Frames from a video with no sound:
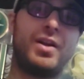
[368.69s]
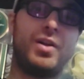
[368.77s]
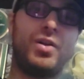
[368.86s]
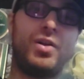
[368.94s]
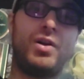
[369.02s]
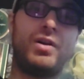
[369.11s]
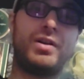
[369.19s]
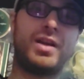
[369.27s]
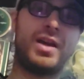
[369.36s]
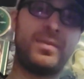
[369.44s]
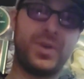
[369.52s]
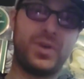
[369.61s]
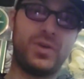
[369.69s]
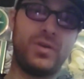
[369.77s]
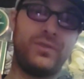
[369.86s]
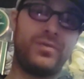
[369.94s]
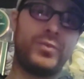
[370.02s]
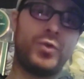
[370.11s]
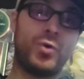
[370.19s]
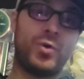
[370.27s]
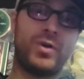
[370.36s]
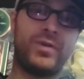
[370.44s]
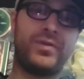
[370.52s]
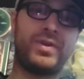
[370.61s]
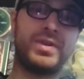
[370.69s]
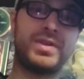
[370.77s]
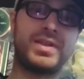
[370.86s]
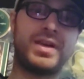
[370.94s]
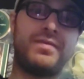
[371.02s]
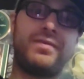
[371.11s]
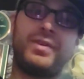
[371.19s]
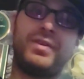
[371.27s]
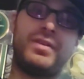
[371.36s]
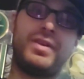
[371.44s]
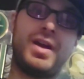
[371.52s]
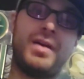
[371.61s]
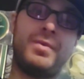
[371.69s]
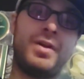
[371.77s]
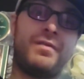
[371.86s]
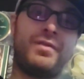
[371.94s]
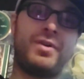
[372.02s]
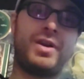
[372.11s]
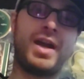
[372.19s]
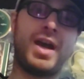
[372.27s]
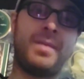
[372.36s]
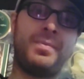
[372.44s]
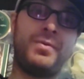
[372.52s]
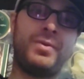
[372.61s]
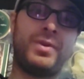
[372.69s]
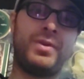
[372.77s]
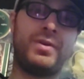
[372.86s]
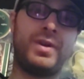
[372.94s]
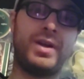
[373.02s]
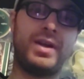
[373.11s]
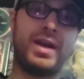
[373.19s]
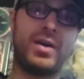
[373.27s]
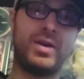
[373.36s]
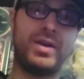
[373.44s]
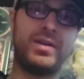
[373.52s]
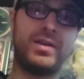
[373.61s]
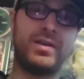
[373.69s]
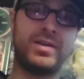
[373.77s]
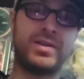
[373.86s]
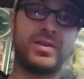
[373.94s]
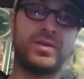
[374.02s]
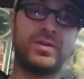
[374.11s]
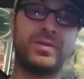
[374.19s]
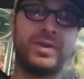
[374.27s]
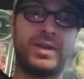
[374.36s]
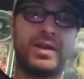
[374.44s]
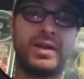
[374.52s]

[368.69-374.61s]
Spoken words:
long time, a girl from The Orphan and stuff, and I'm not very happy with her right now either. So